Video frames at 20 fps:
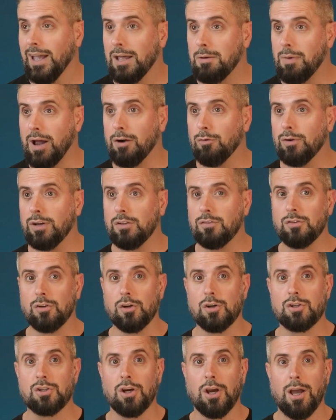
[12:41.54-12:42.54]
In my
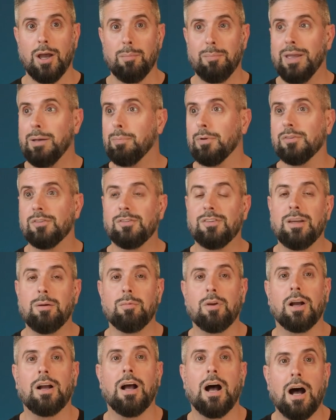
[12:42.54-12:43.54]
research, people
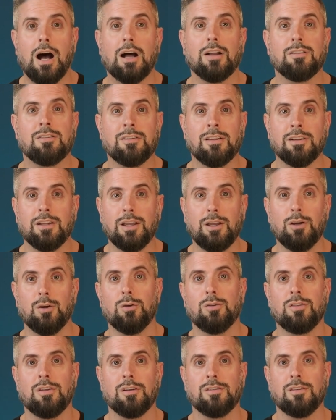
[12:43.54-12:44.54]
seem to constantly
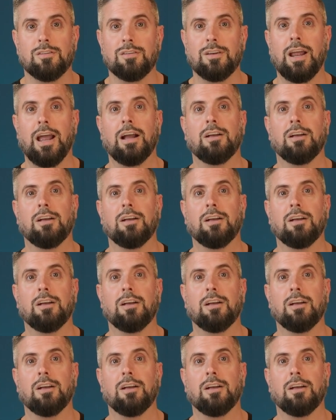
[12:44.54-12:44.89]
use this as an